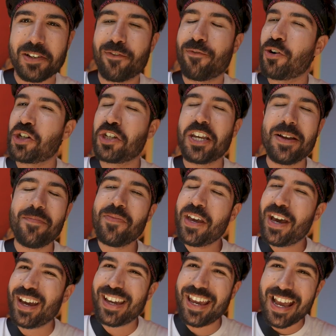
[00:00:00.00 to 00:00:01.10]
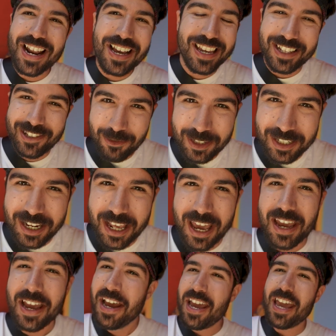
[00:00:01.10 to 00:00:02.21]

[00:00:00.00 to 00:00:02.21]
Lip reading: Unfortunately, I cannot get to it today.